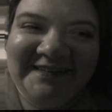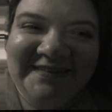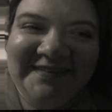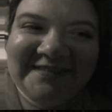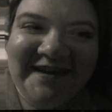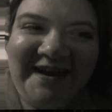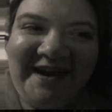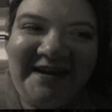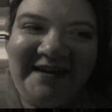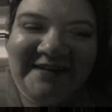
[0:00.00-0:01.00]
this
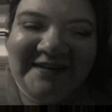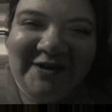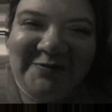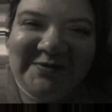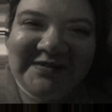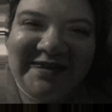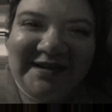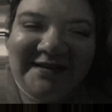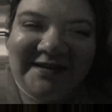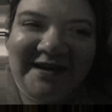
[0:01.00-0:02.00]
guy helped us
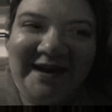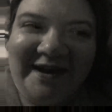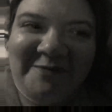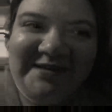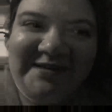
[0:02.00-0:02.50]
hail a cab.